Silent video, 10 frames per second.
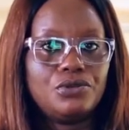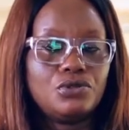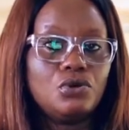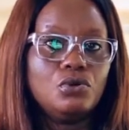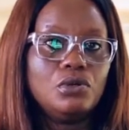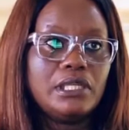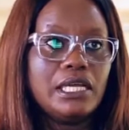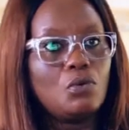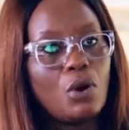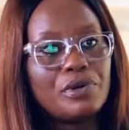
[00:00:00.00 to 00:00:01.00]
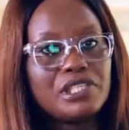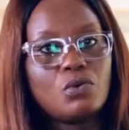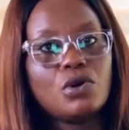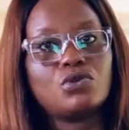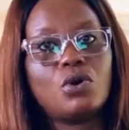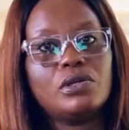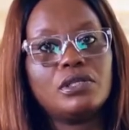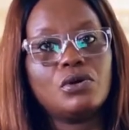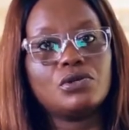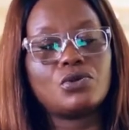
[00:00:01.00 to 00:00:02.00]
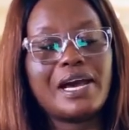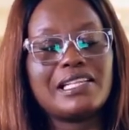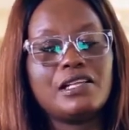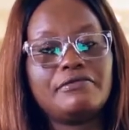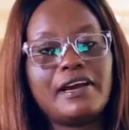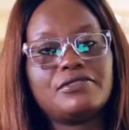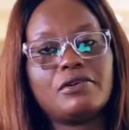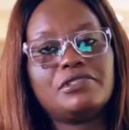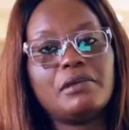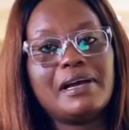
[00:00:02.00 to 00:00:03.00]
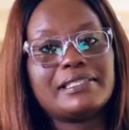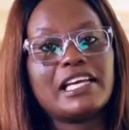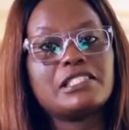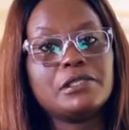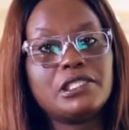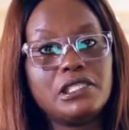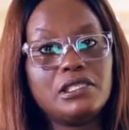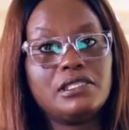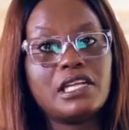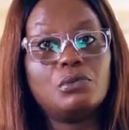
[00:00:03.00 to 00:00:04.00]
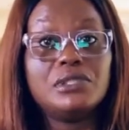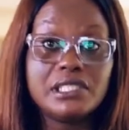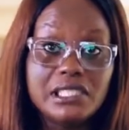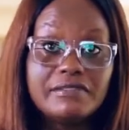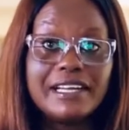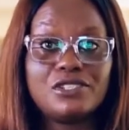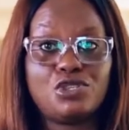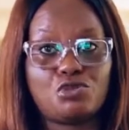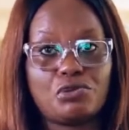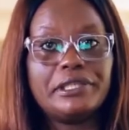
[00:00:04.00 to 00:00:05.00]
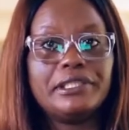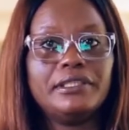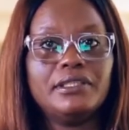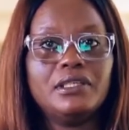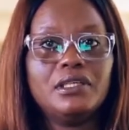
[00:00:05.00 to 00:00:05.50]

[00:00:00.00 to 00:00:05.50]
So then what we did was also identify subject matter expertise that would deliver this training.